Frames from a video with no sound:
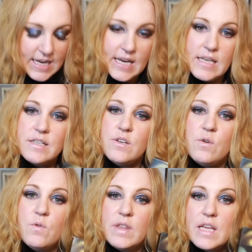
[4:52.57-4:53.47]
get
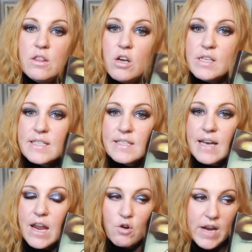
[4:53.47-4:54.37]
into the looks
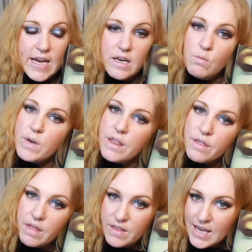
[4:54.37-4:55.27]
that I created
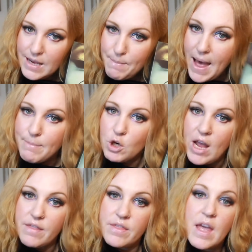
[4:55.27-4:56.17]
with the Pat
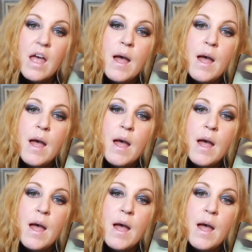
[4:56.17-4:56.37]
McGrath